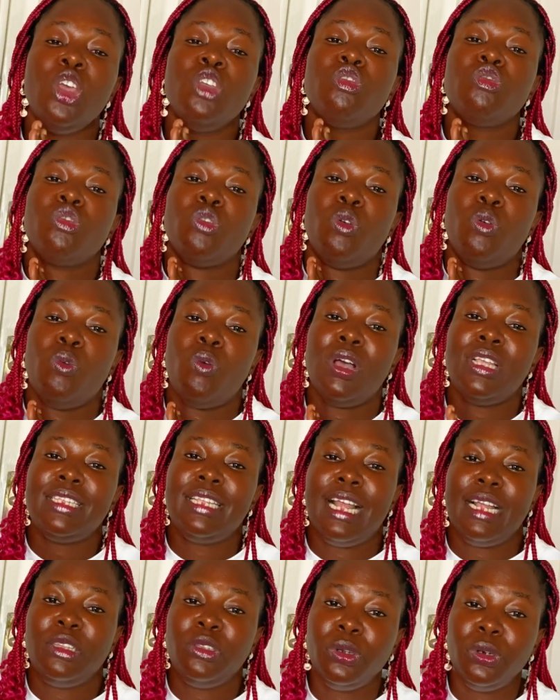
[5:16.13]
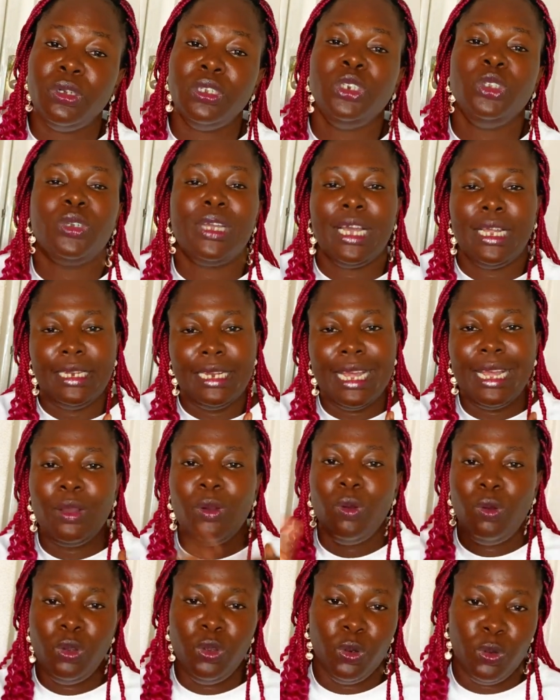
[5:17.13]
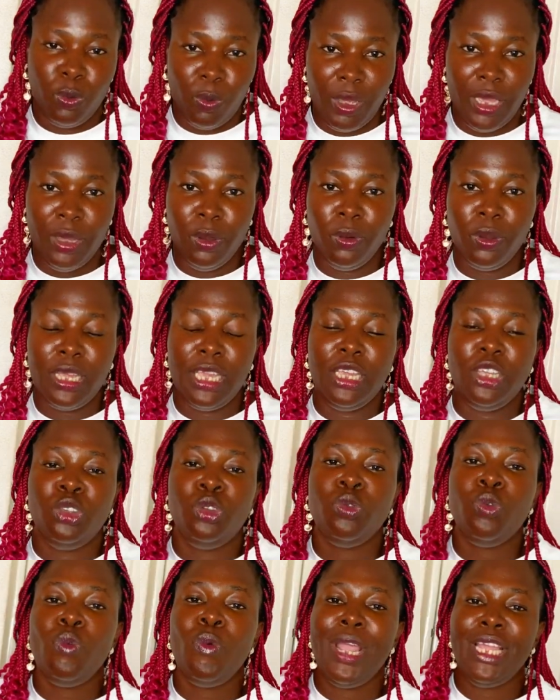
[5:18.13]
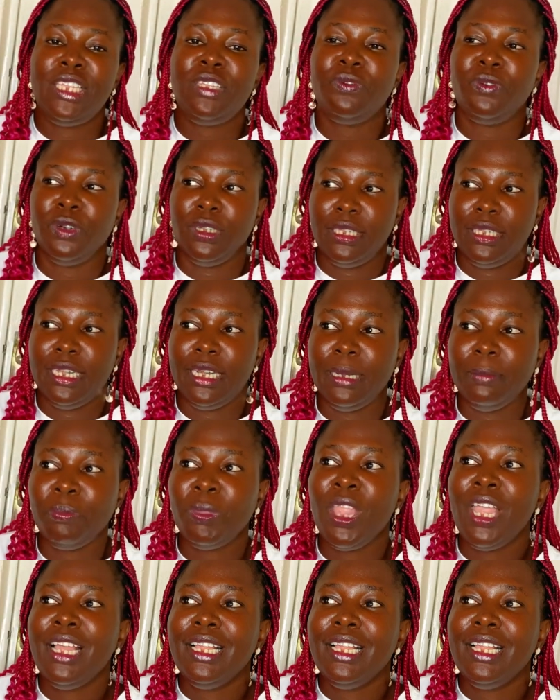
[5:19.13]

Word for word: so once they're done you cannot go your way okay you wait for them